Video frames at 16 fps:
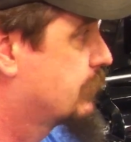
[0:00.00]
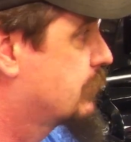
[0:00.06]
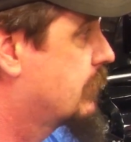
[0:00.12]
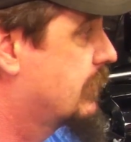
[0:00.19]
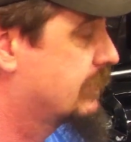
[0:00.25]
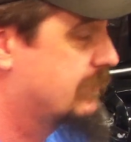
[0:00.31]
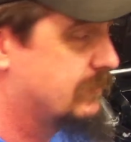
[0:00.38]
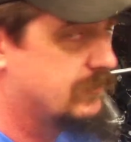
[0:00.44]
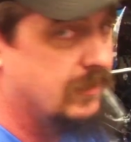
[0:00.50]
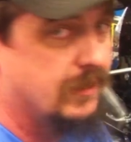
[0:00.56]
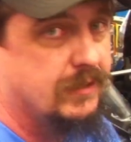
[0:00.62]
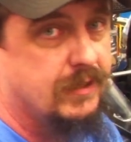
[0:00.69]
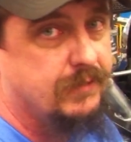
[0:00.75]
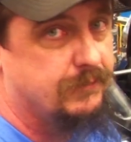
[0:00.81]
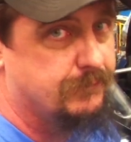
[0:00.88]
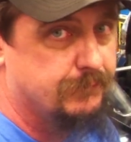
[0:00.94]
Pertronix has
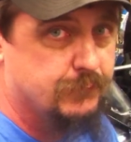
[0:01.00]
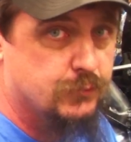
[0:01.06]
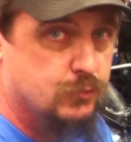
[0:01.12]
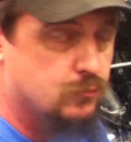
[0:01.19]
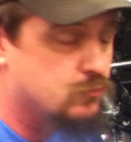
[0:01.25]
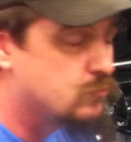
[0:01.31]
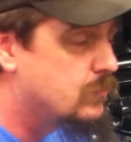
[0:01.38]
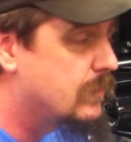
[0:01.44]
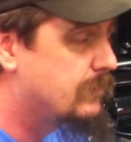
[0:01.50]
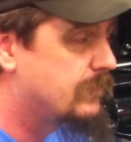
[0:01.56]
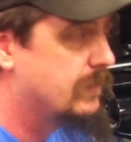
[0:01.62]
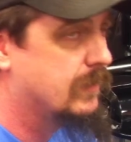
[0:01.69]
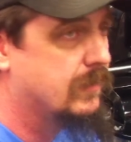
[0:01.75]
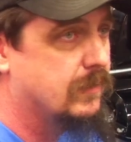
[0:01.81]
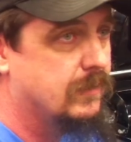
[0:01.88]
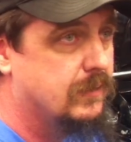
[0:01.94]
done a
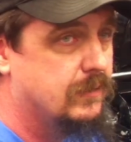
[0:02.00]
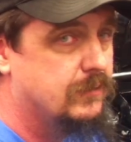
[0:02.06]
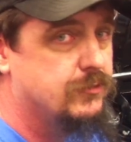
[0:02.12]
terrific